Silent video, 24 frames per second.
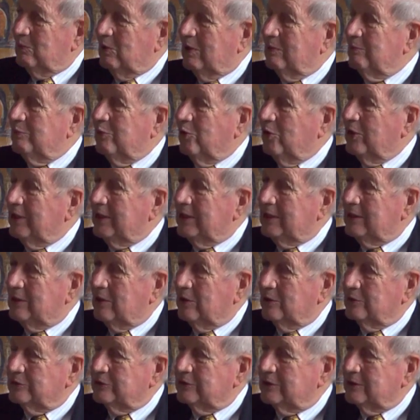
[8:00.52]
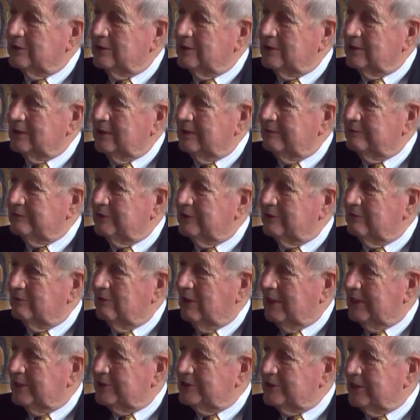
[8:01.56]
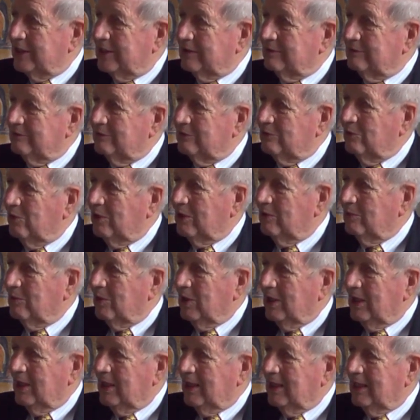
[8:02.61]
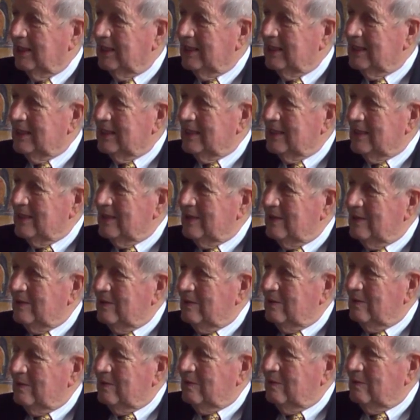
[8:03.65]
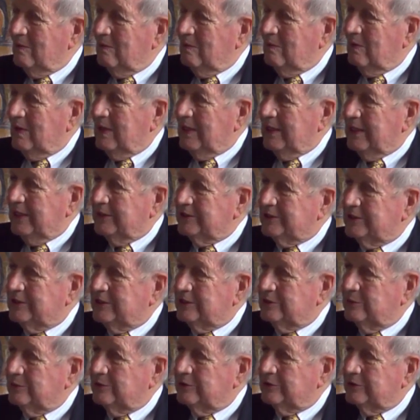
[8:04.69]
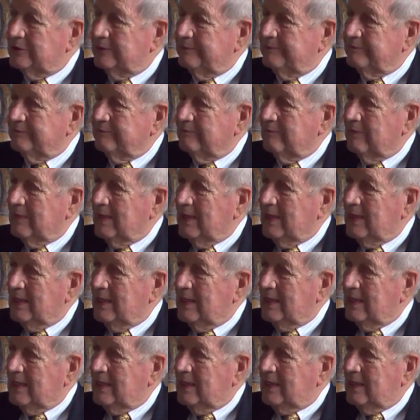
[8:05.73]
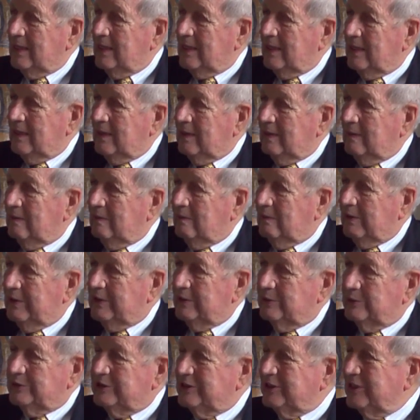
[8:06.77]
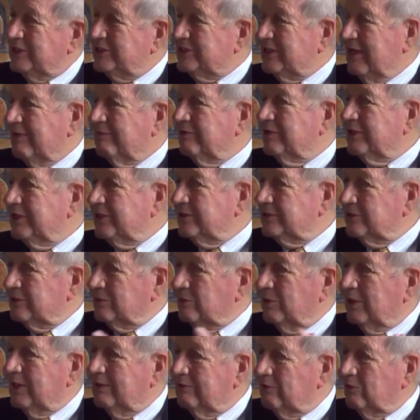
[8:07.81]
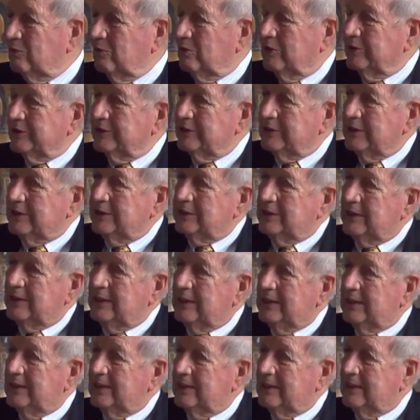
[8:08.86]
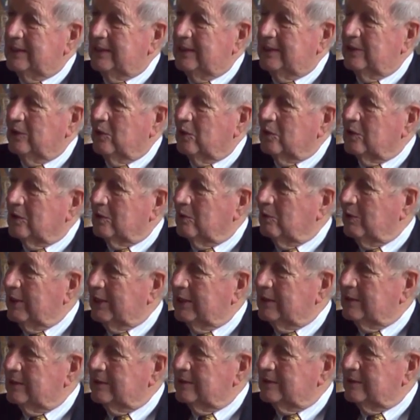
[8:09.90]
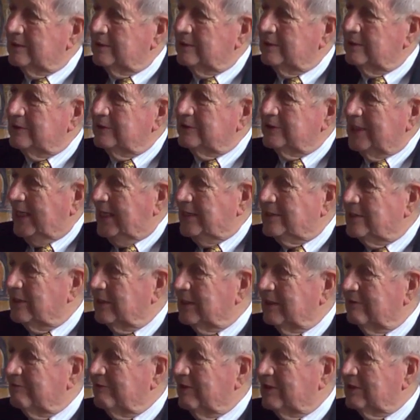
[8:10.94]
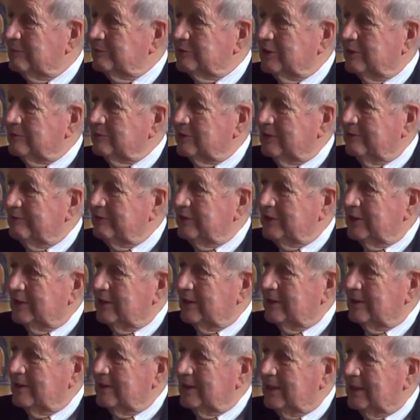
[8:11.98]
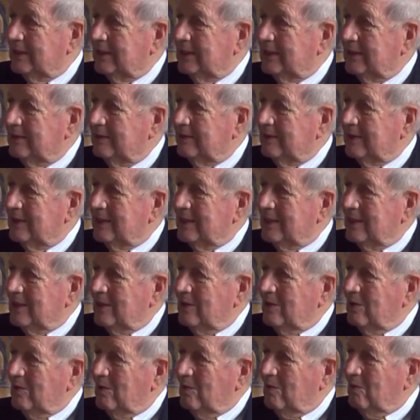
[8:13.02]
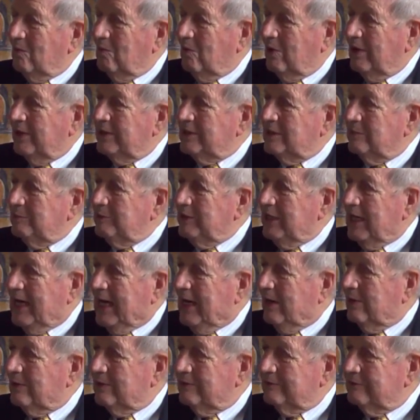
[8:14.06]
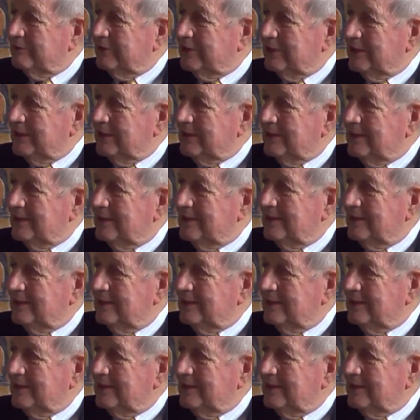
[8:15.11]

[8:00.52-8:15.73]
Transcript: one point, he goes and lives in Hrádeček for quite a while. Well, I guess this was whether it was in the 70s or whenever it was. And he, he and he and Olga went and stayed there. They found themselves living there, and he wanted to be out of the